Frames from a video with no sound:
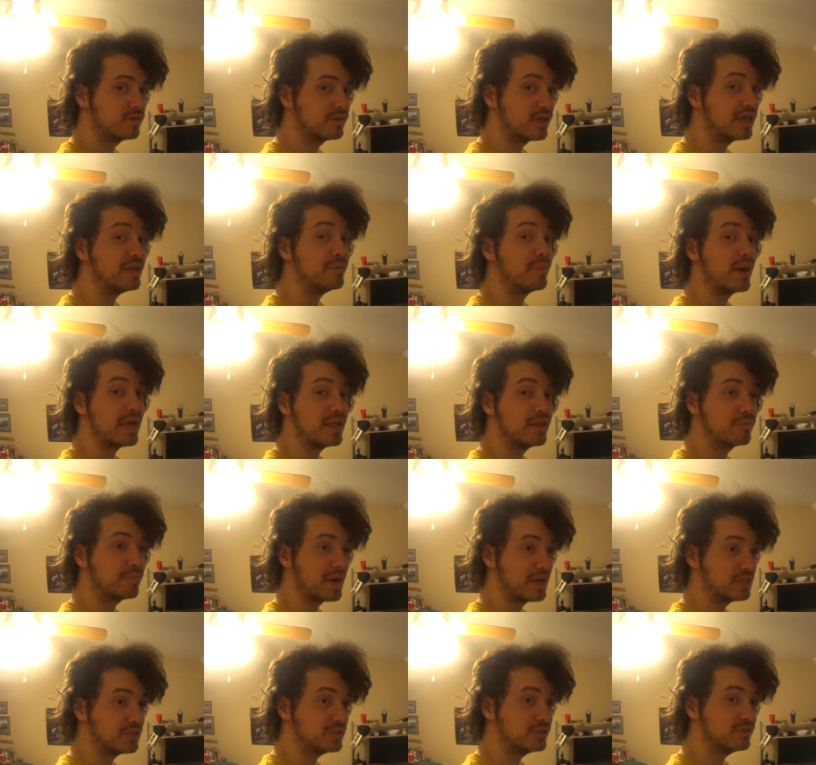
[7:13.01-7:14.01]
Inmates,
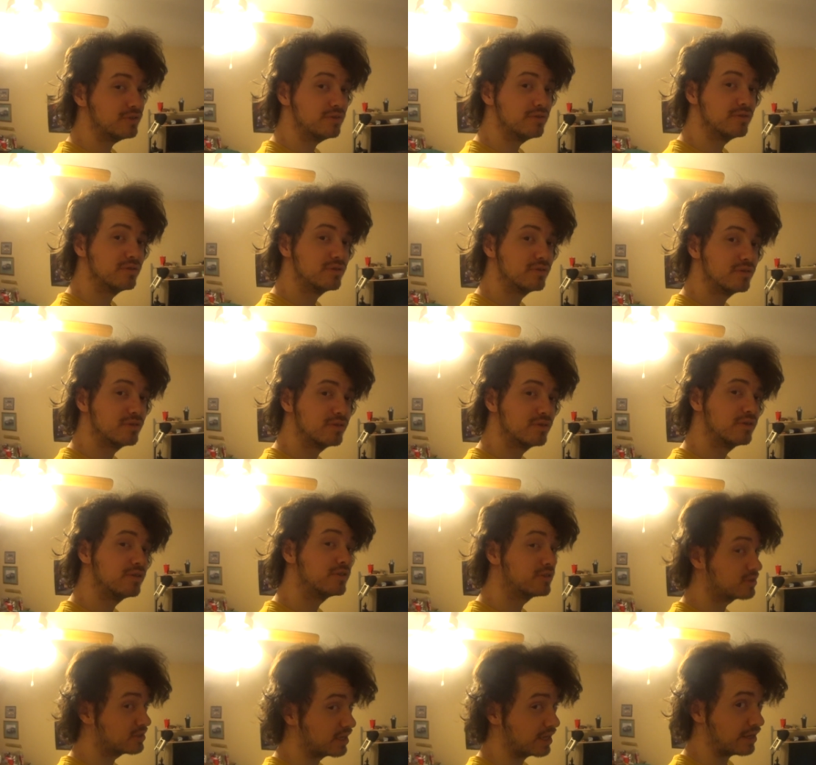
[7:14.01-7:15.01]
patients,
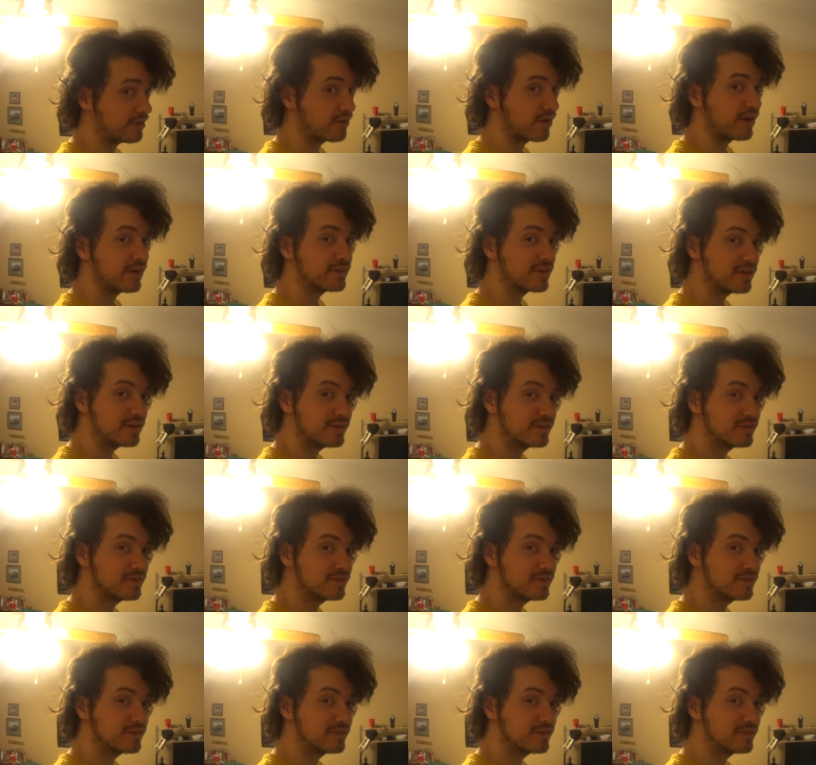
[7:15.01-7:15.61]
stay crazy.